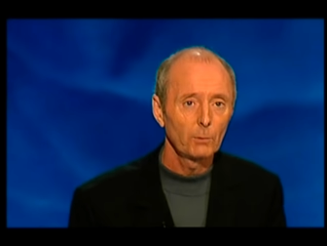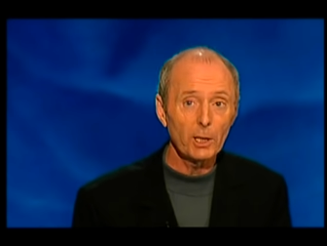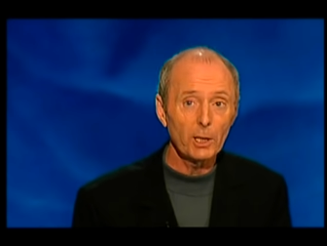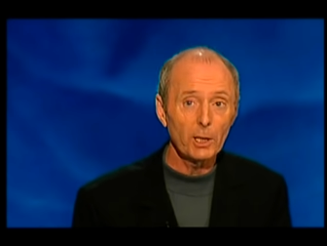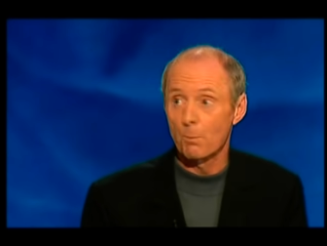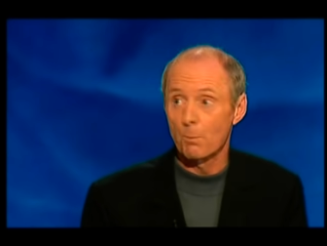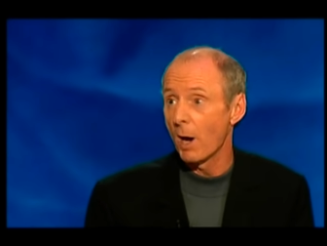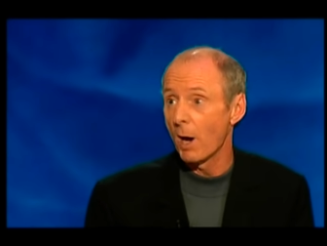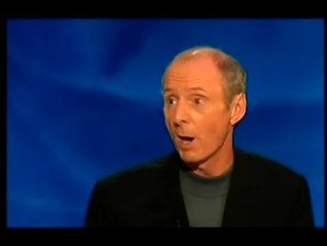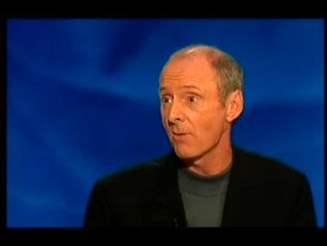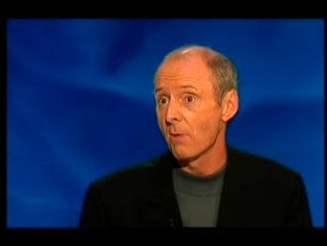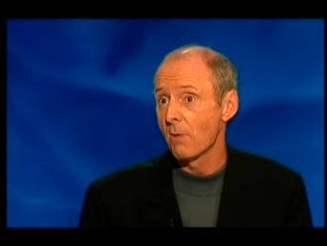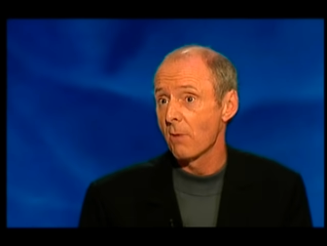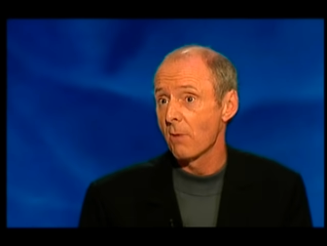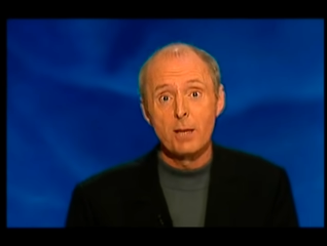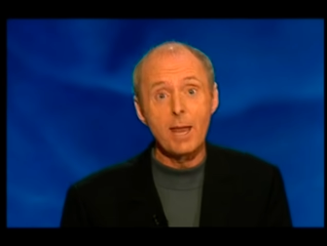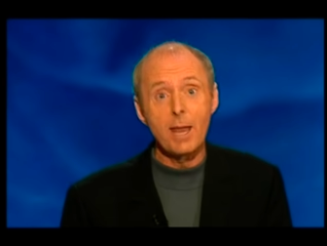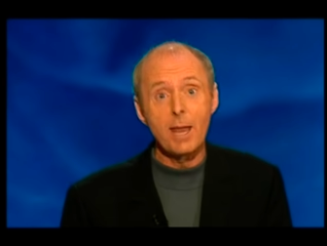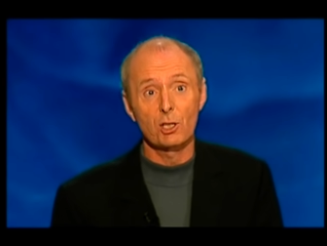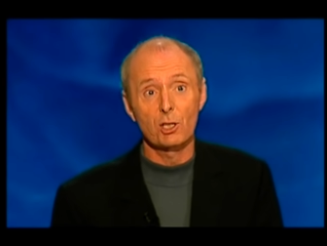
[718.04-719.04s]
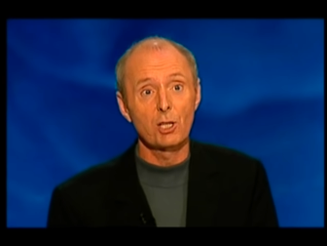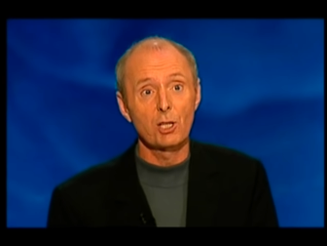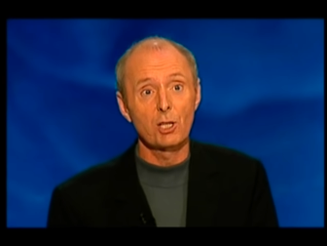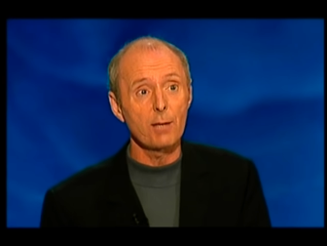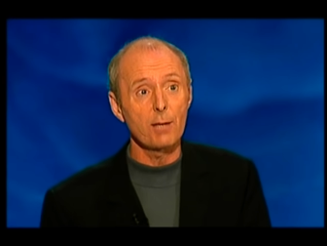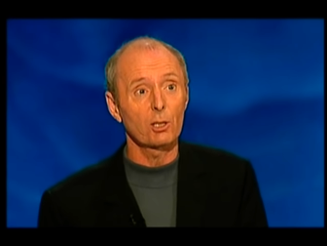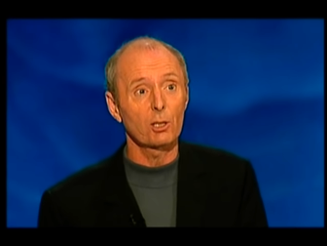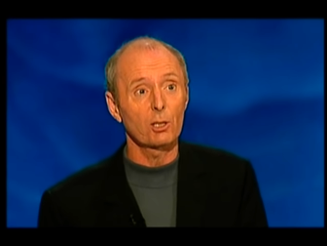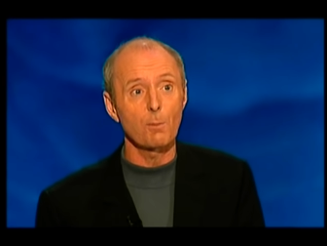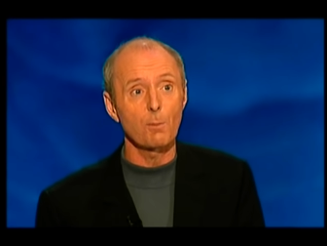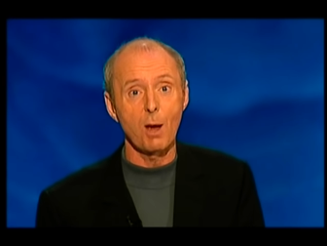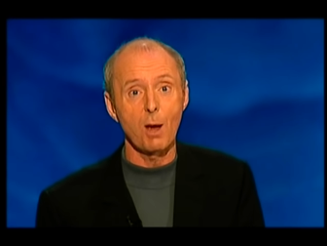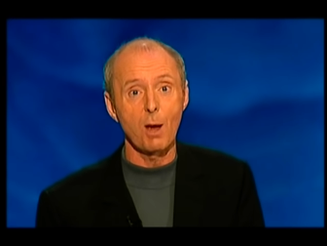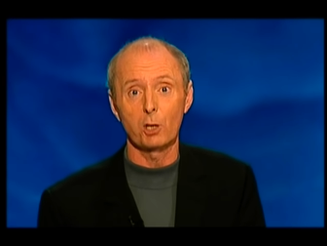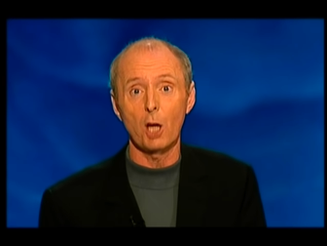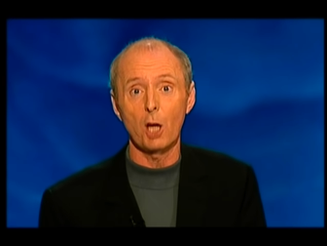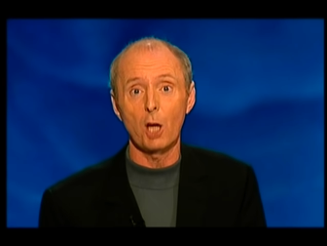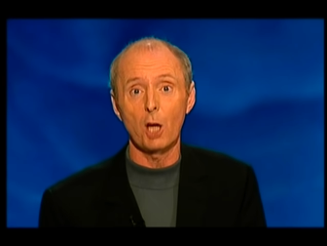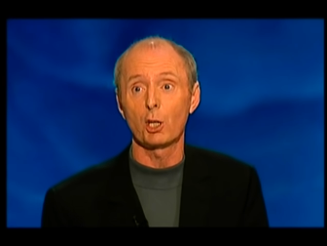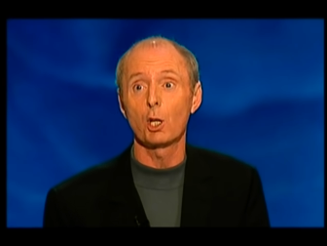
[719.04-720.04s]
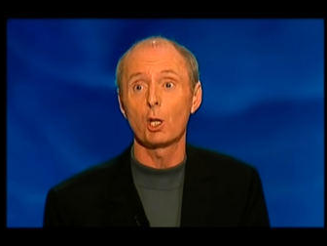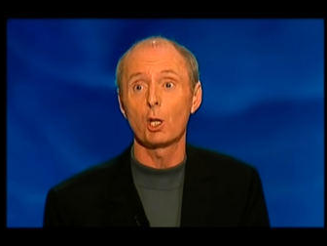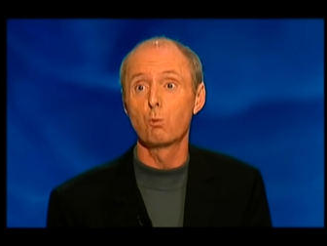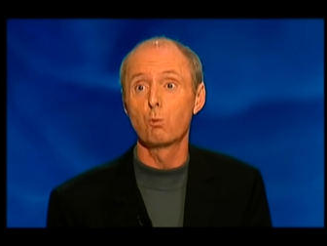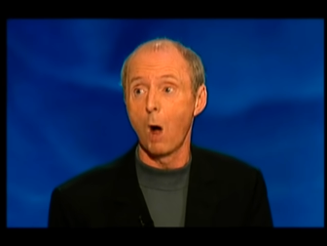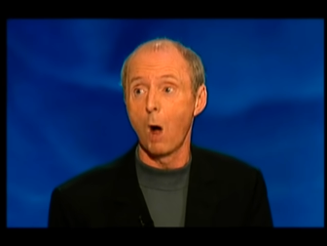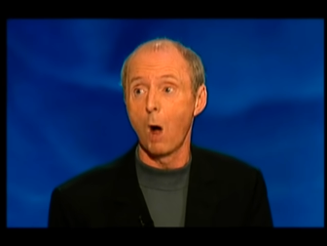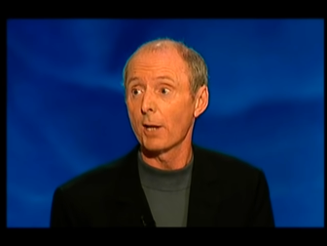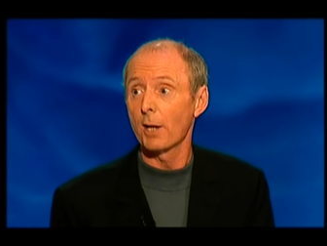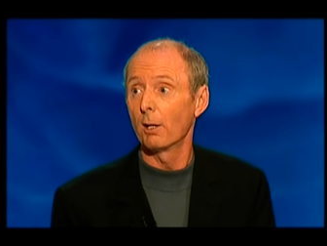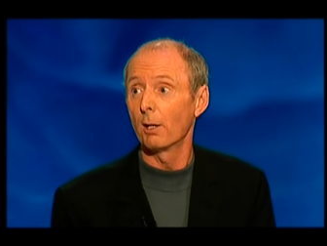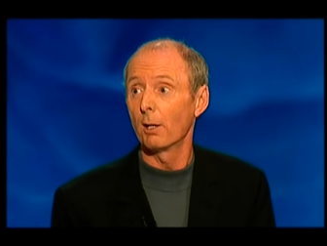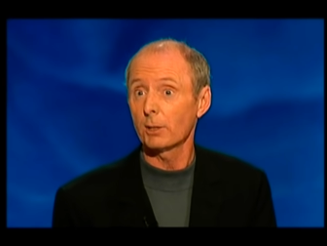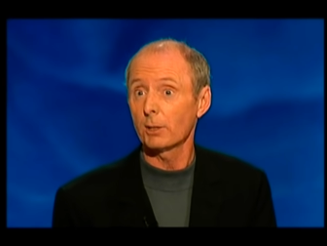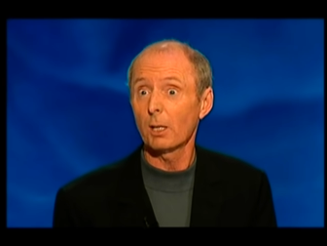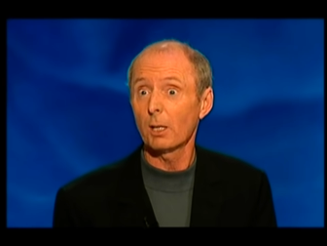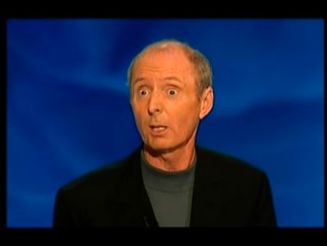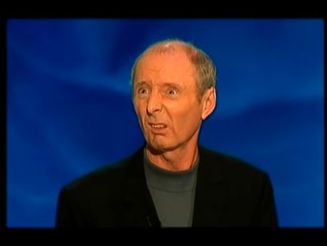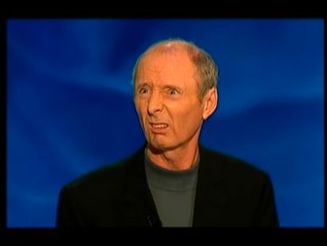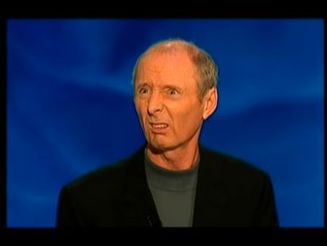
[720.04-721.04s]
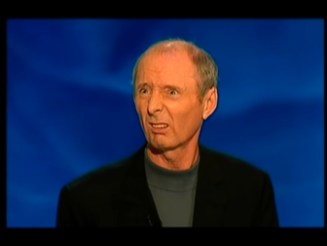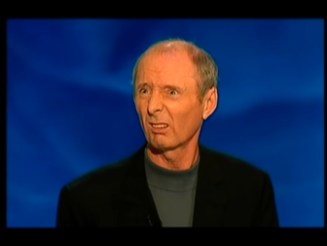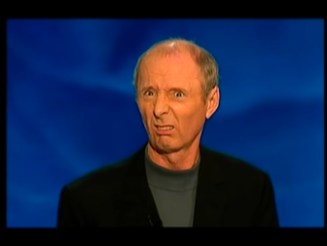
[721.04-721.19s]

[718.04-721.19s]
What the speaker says: It's me, next day, that smells like a urinal, isn't it?